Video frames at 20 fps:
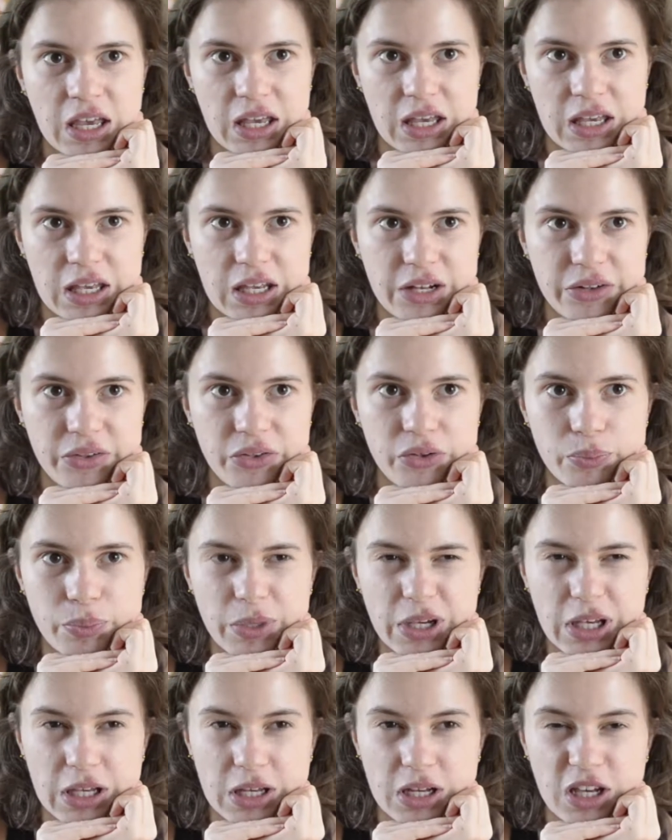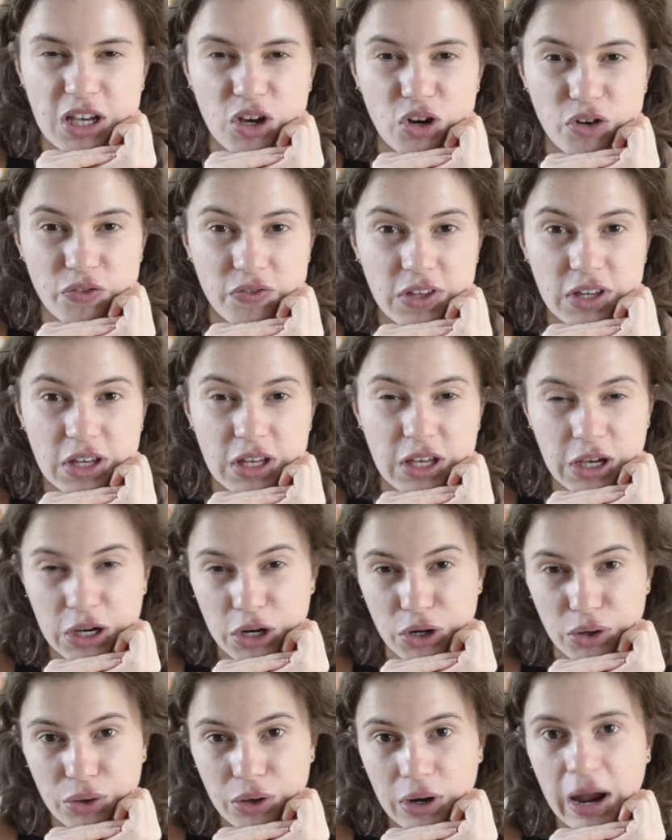in the beginning of the
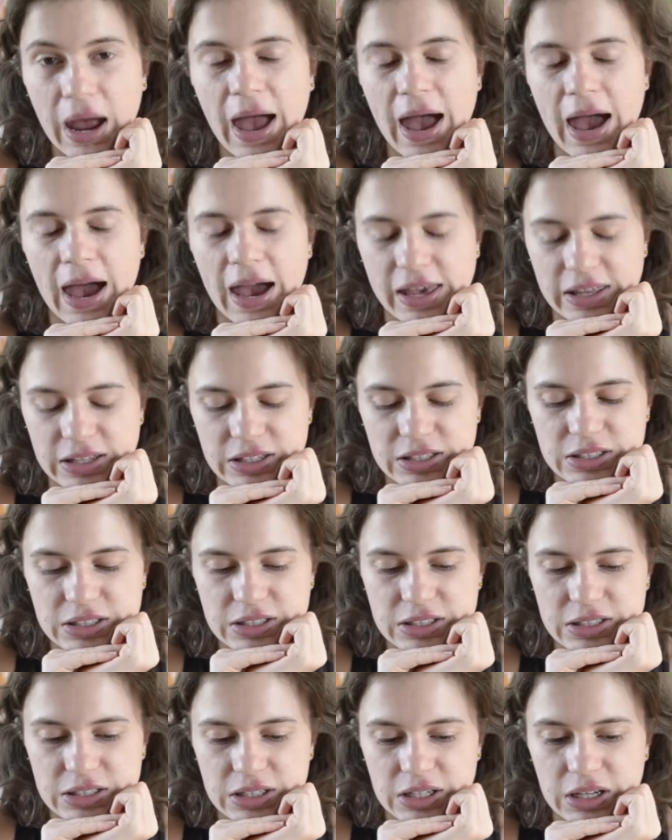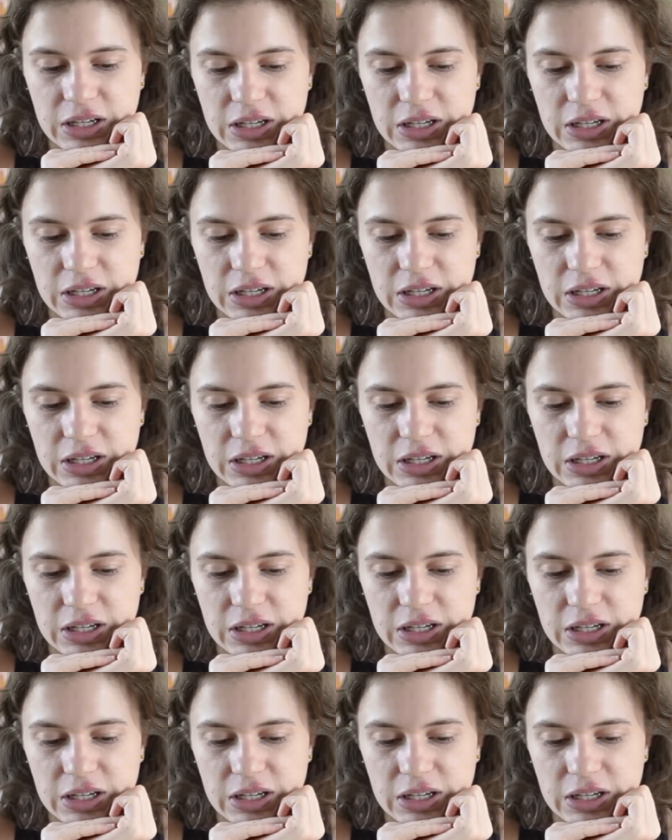year, and